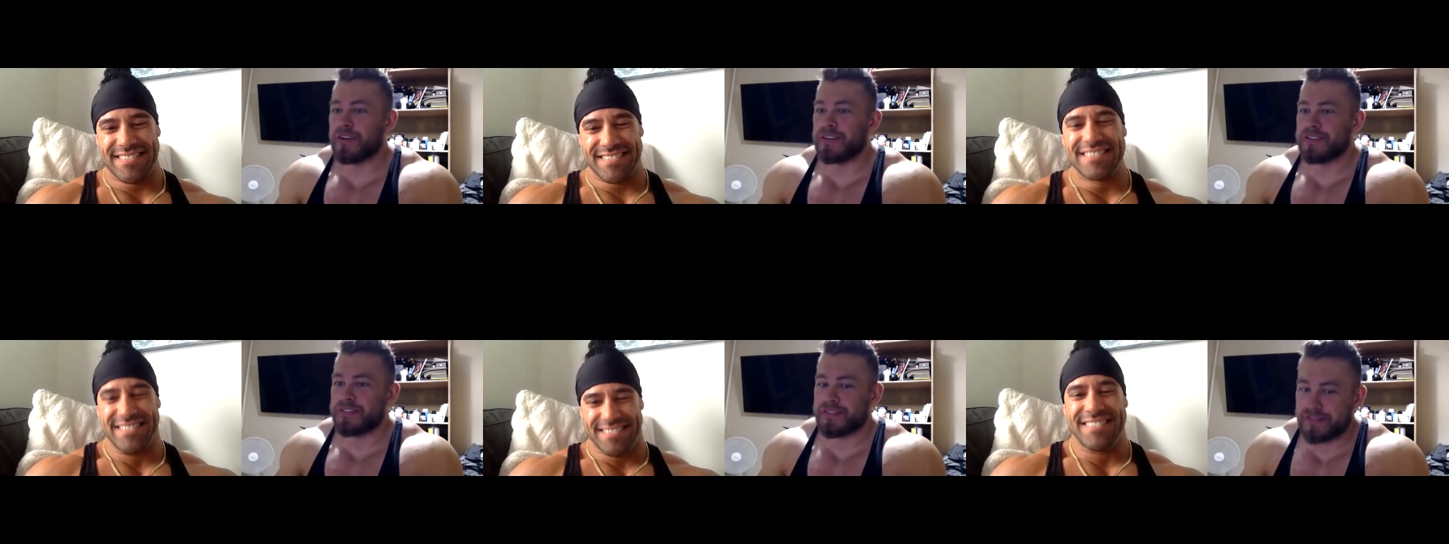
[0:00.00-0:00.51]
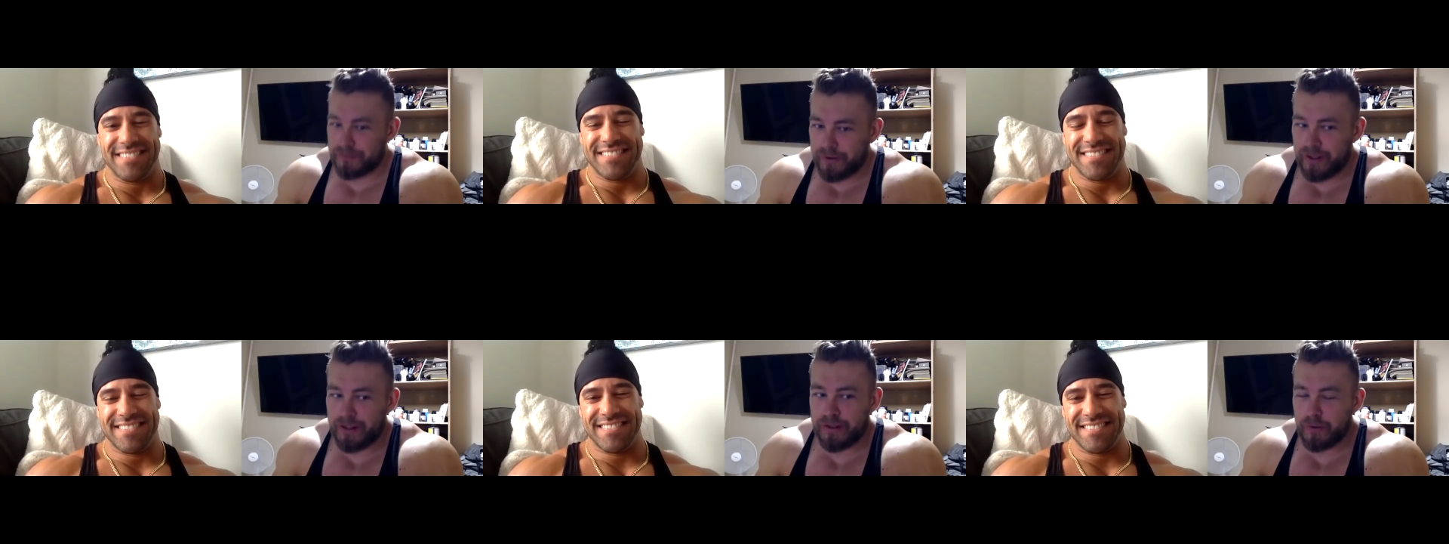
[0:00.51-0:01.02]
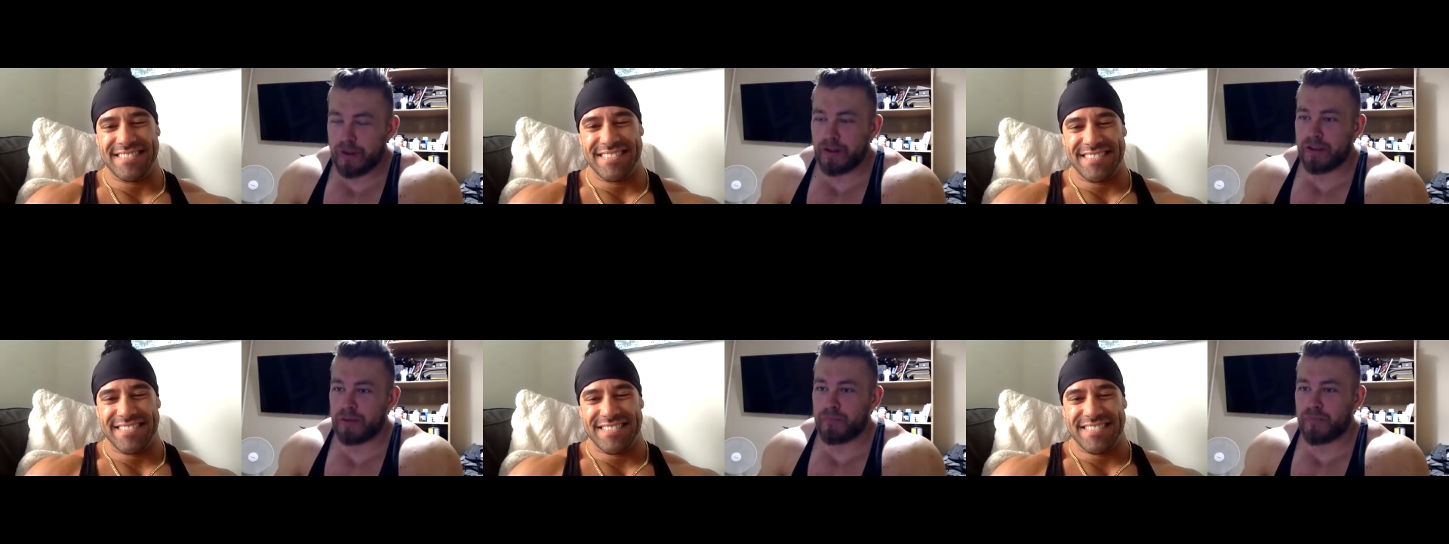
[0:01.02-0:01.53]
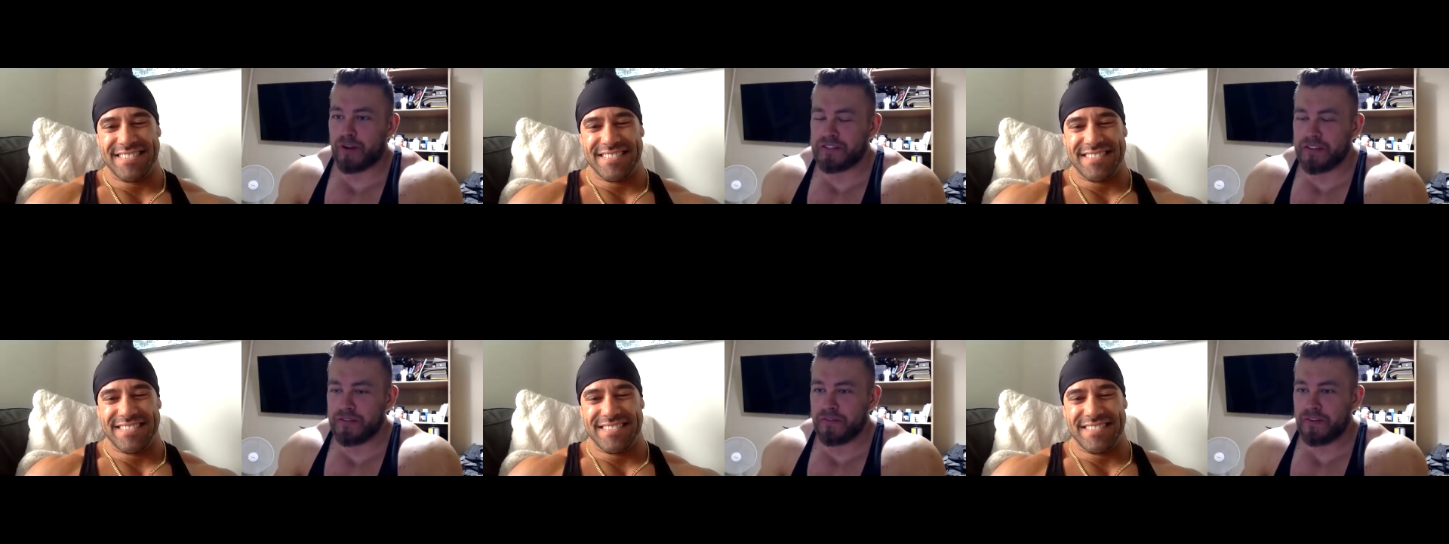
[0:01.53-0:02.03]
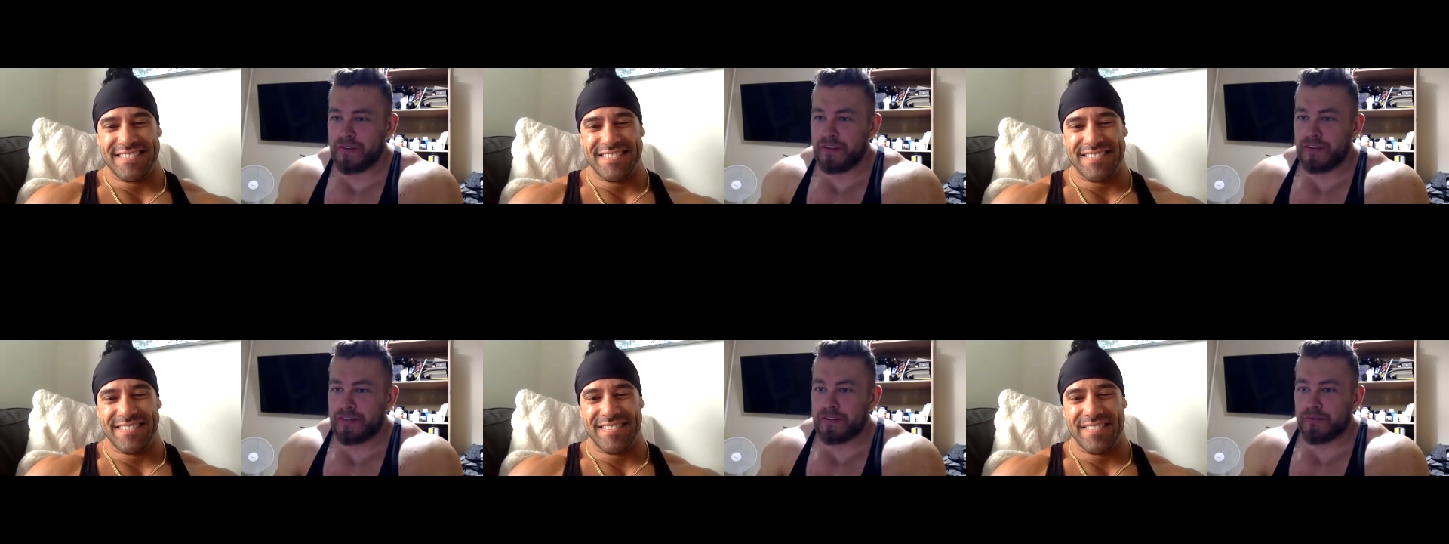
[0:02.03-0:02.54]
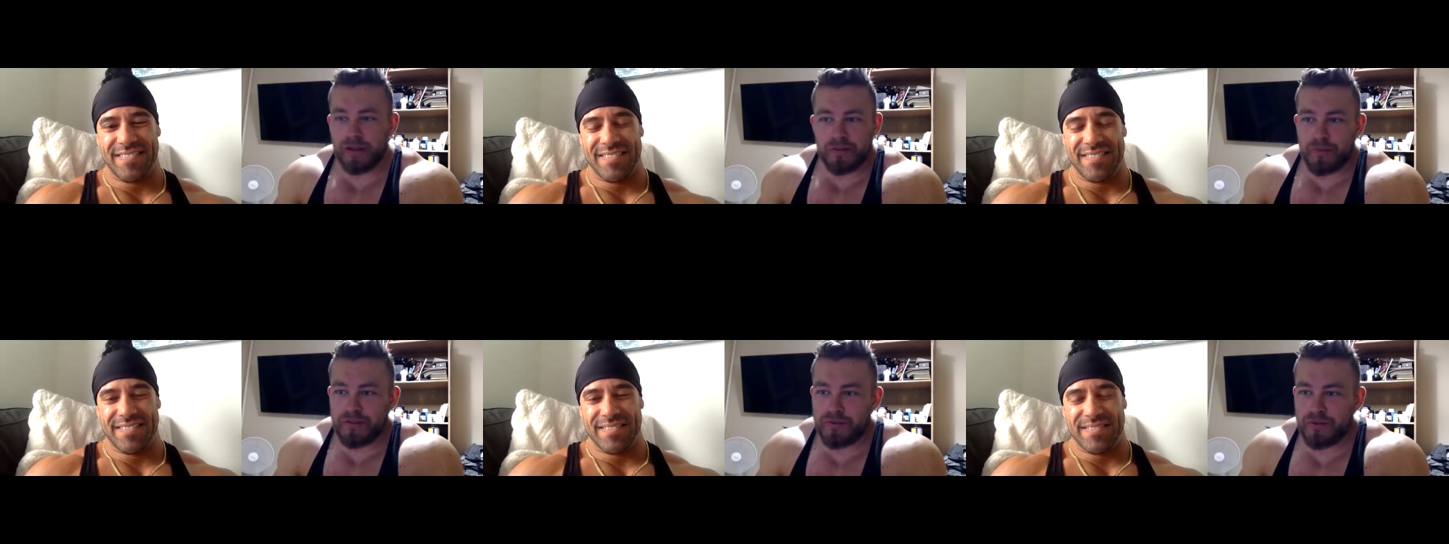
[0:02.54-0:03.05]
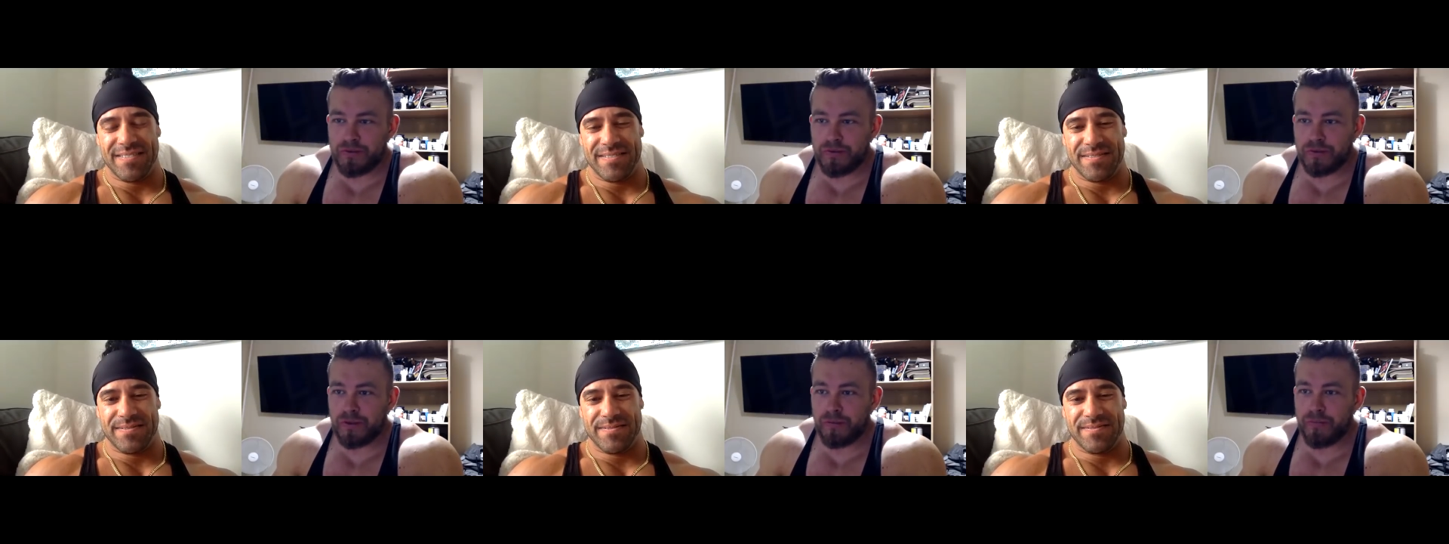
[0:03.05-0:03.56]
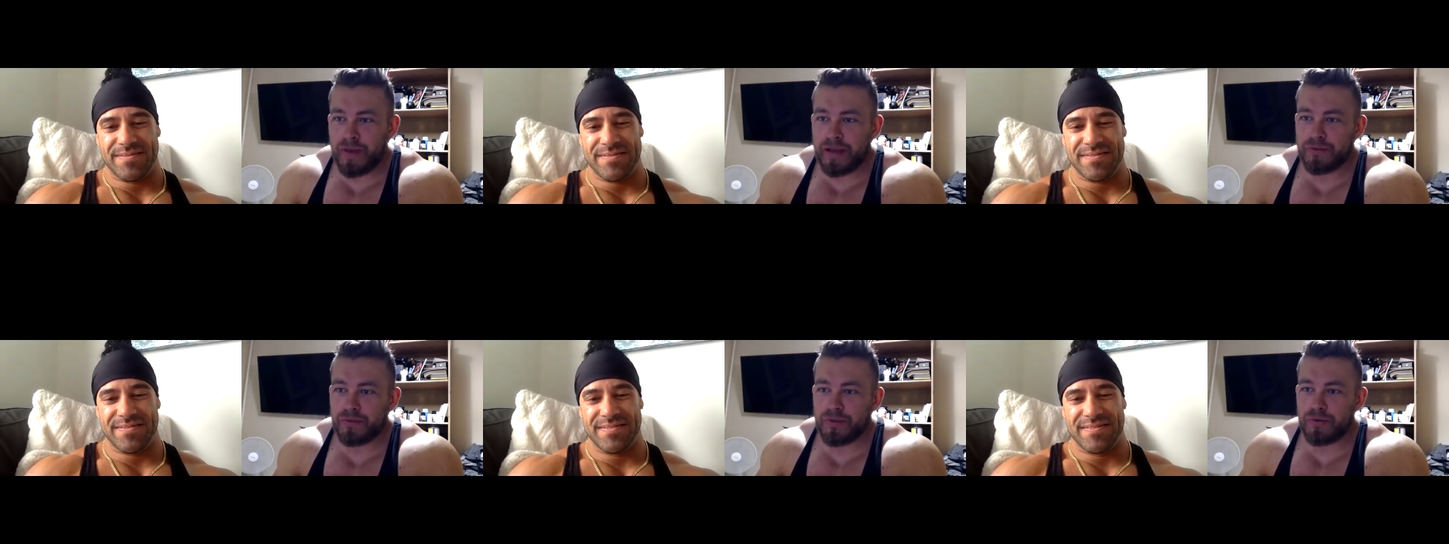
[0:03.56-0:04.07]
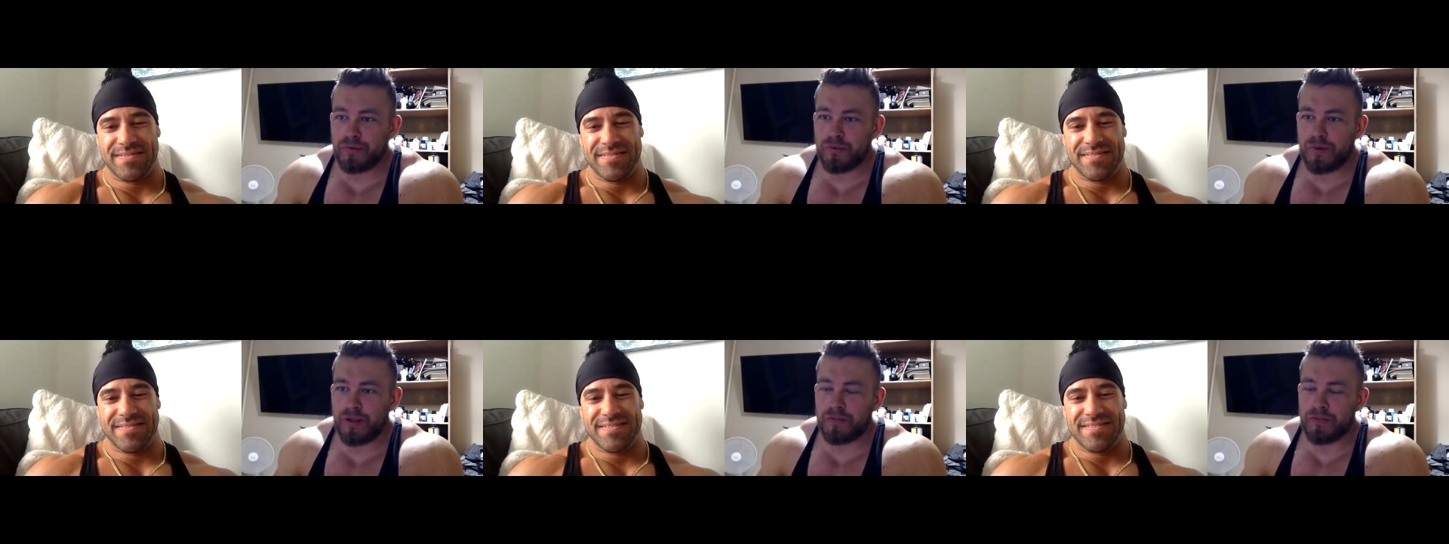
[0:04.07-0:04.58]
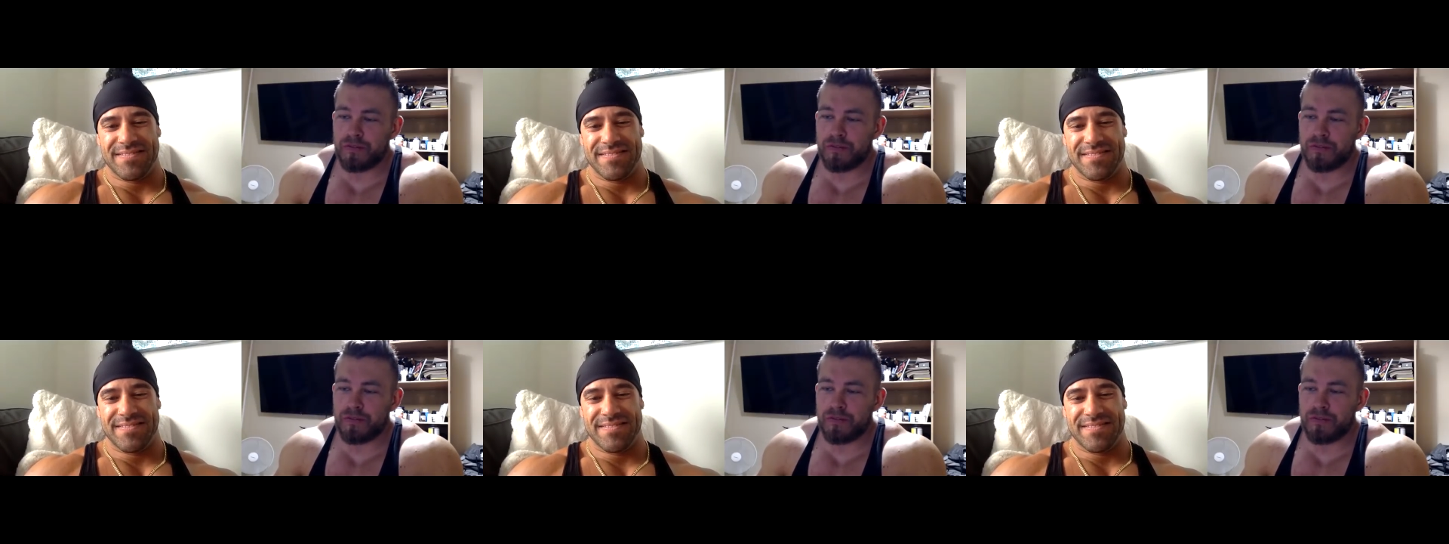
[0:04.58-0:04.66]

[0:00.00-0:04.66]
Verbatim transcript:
Speaker 1: it's really, really impressive what made you come back to the 212